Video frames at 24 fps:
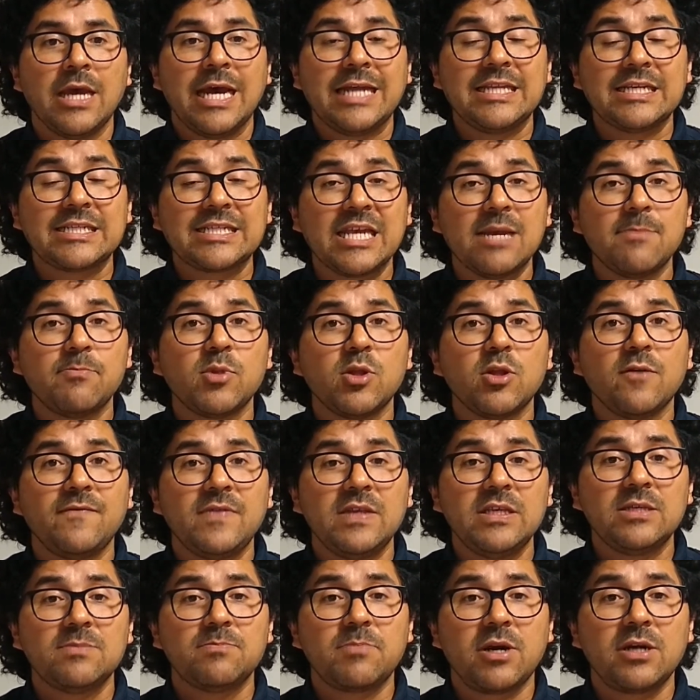An example of
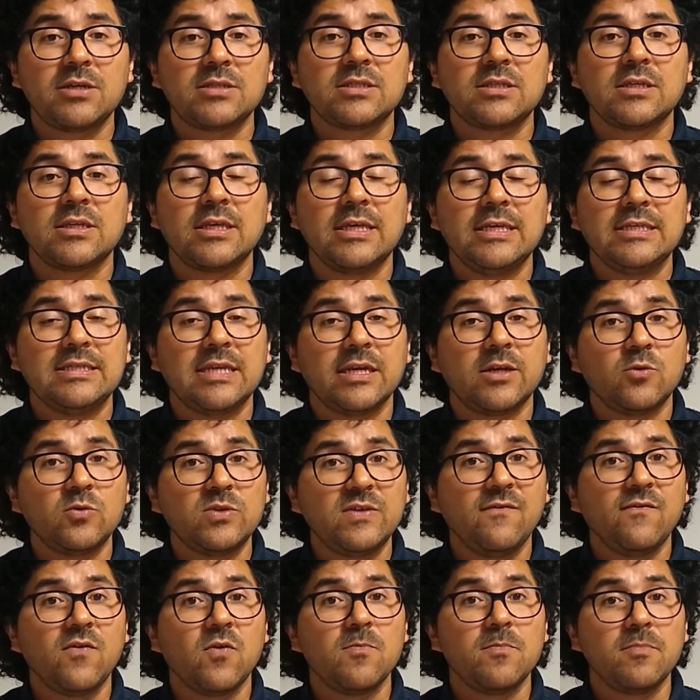these parts is the
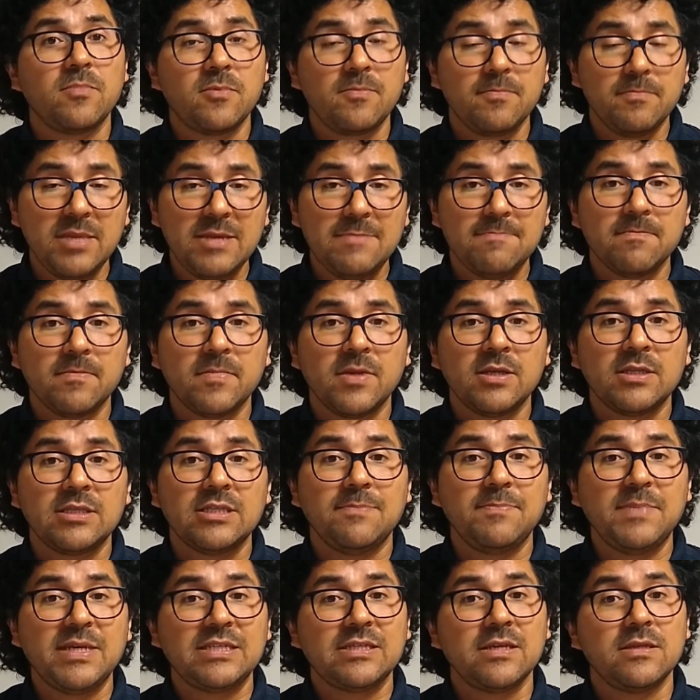cruciform beam
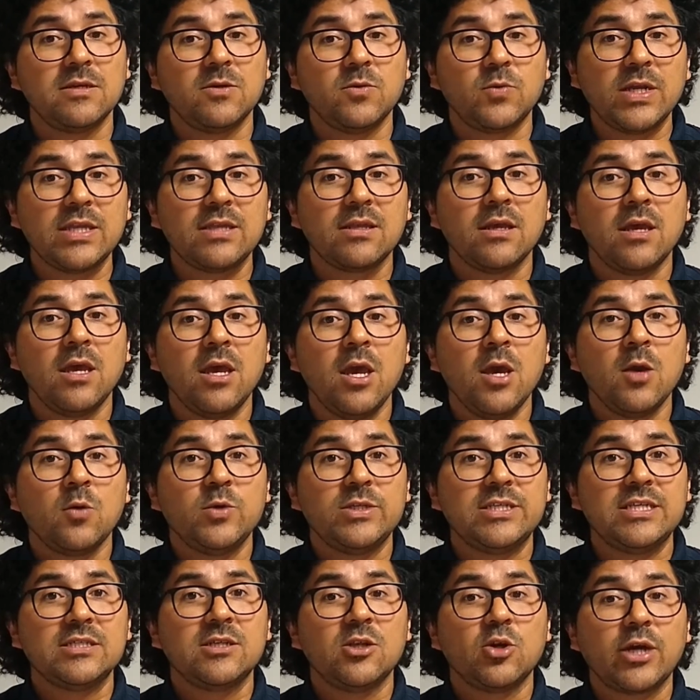depicted in red,
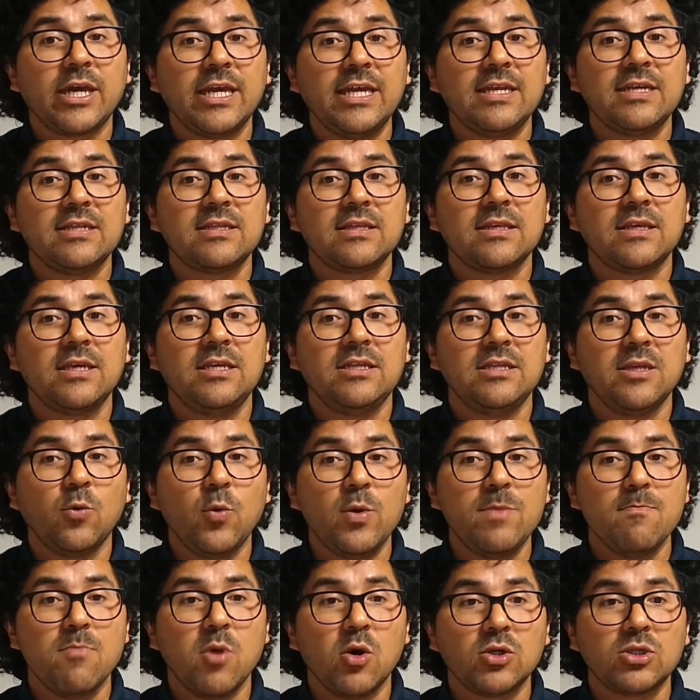which is located in the
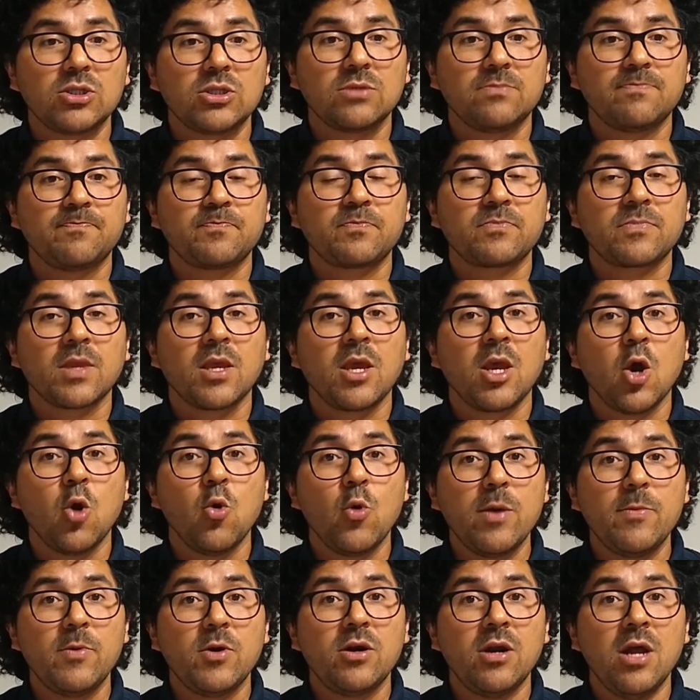wing box.
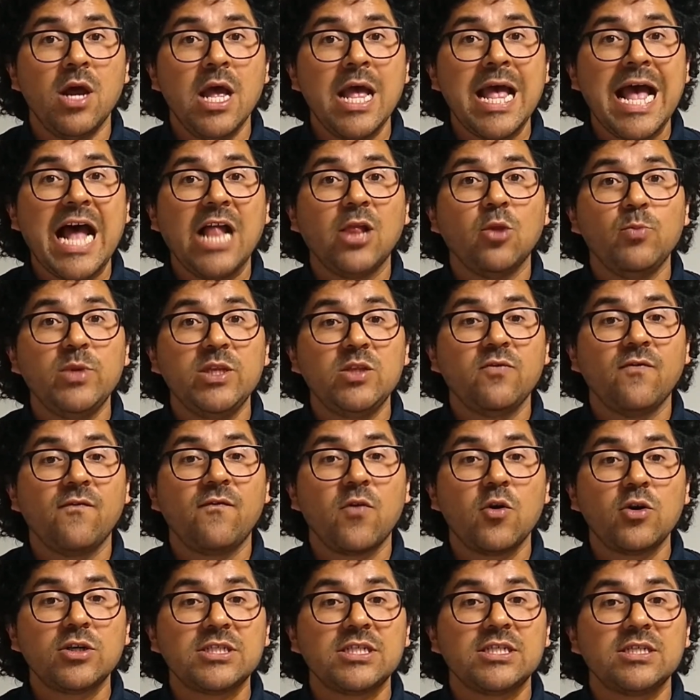However, aluminum
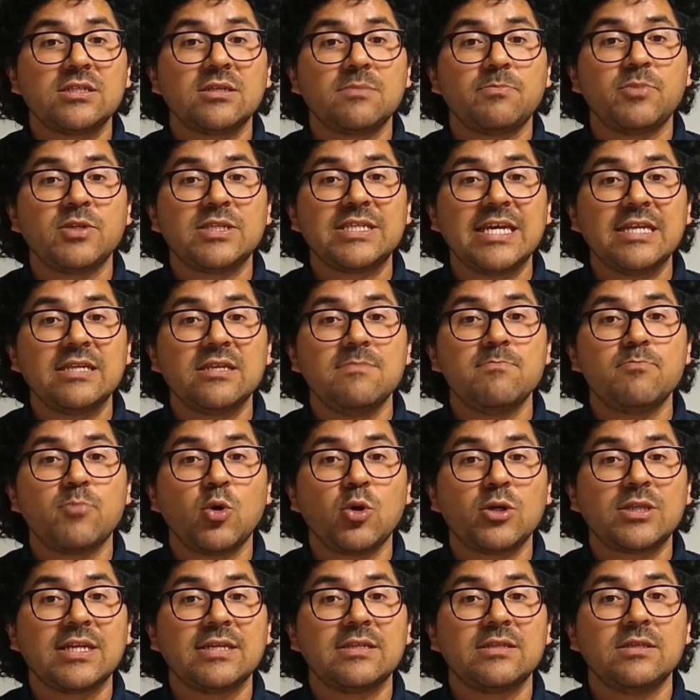forgings present
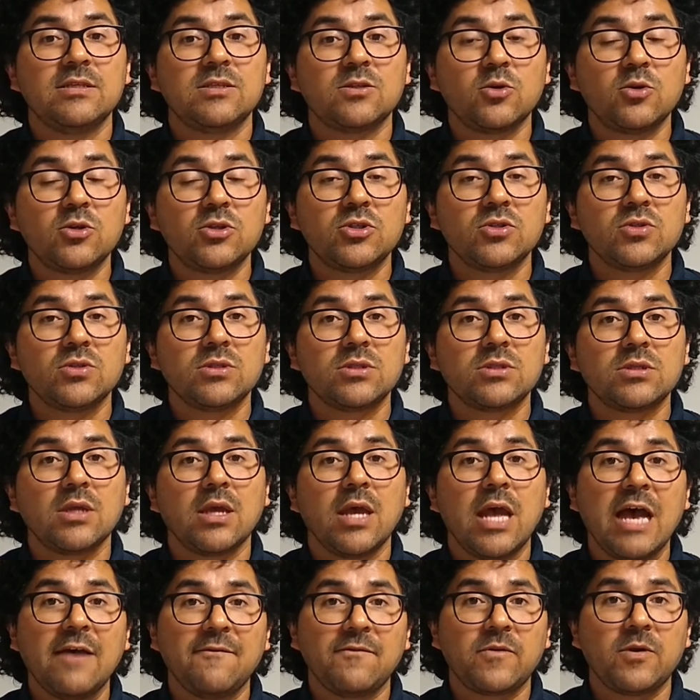important distortions
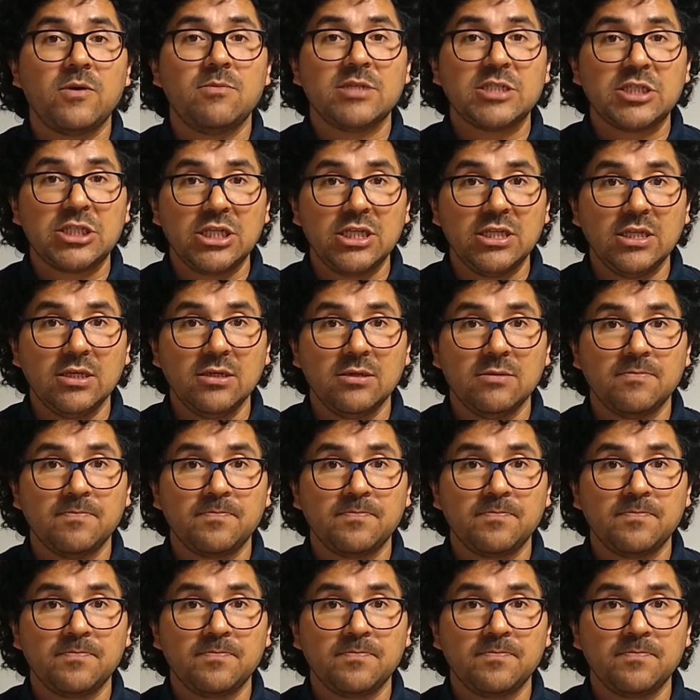after machining.